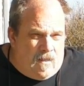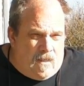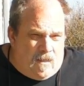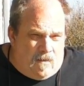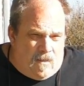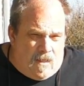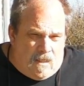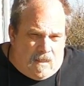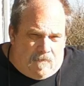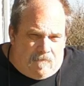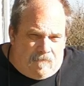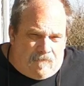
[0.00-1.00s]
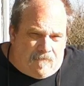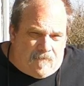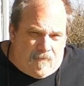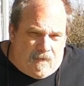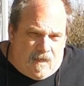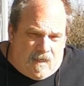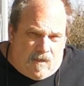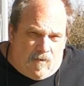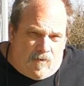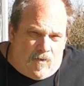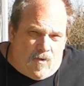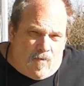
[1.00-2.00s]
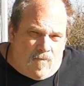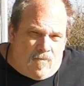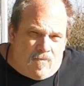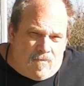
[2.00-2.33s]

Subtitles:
And I don't know